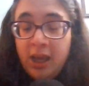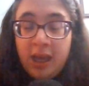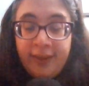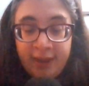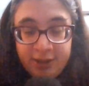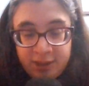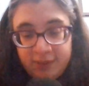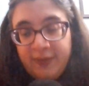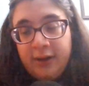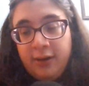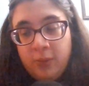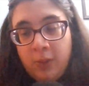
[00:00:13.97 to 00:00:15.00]
and then just
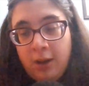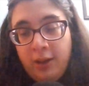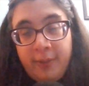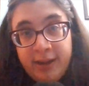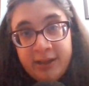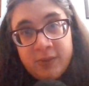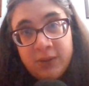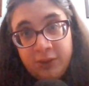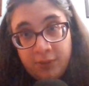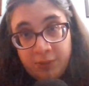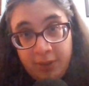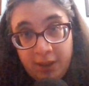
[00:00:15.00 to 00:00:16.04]
figured, well, I might as well do
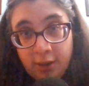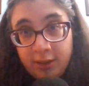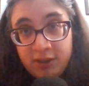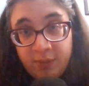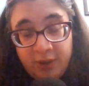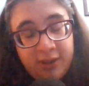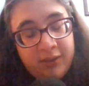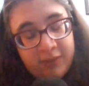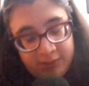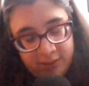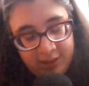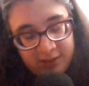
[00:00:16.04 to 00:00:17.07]
a 3-card spread.
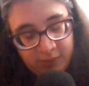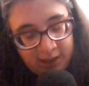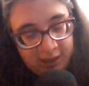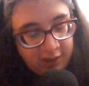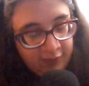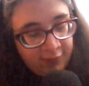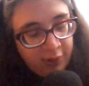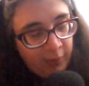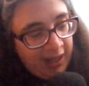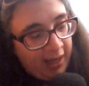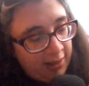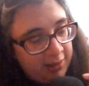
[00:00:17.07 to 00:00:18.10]
So that's what I did for the
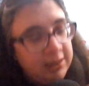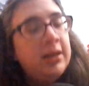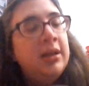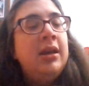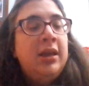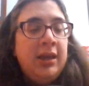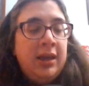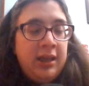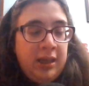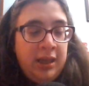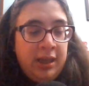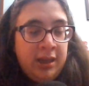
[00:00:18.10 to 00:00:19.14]
weekend.
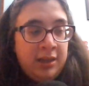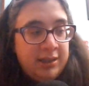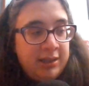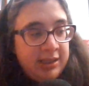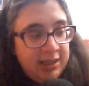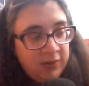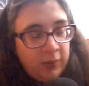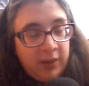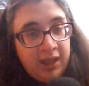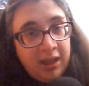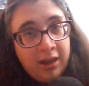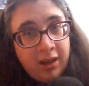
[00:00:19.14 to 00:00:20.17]
And this
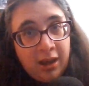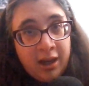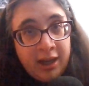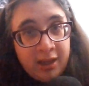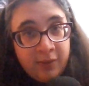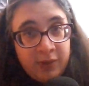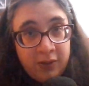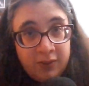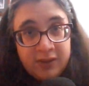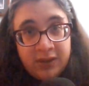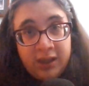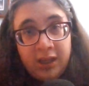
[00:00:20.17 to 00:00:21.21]
week I am
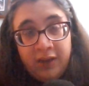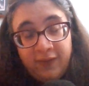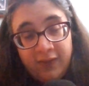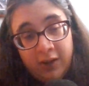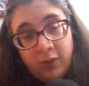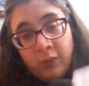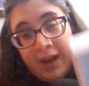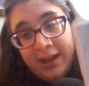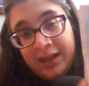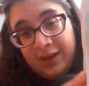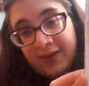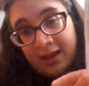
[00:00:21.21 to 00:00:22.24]
using
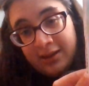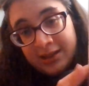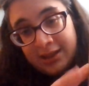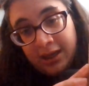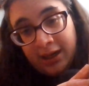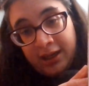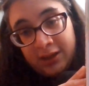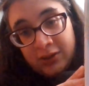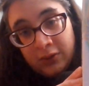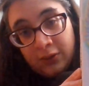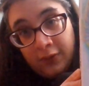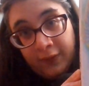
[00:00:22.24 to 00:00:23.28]
Radliegh Valentine and
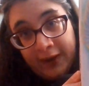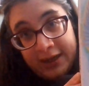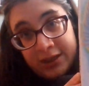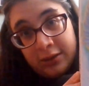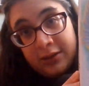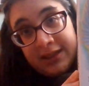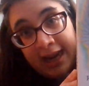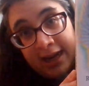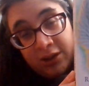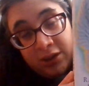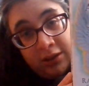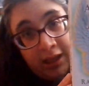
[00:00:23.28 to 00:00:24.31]
Dougall Fraser's
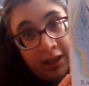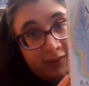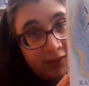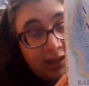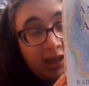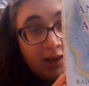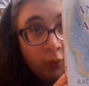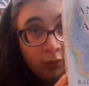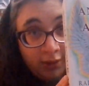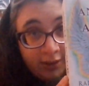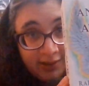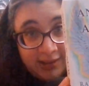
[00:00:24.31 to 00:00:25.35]
Angel It's an
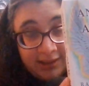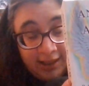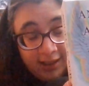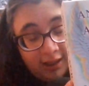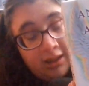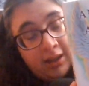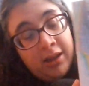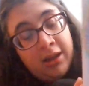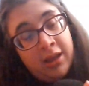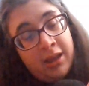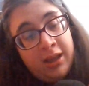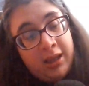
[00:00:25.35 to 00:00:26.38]
Aura's deck.
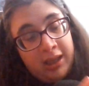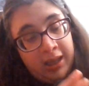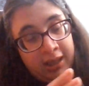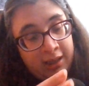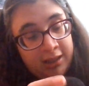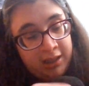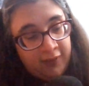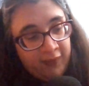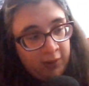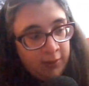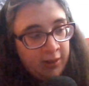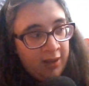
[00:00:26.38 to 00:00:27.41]
And if
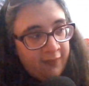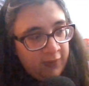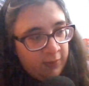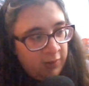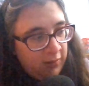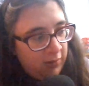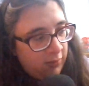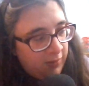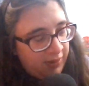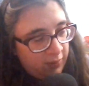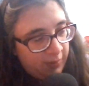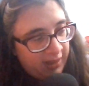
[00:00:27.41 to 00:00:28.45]
you're not familiar with
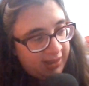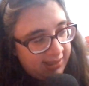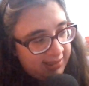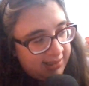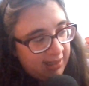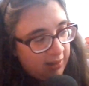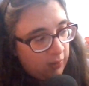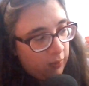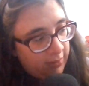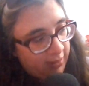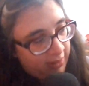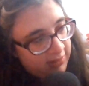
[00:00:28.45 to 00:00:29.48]
the way this deck
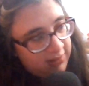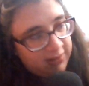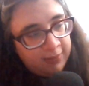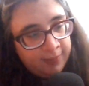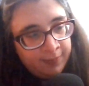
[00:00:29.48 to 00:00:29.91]
works,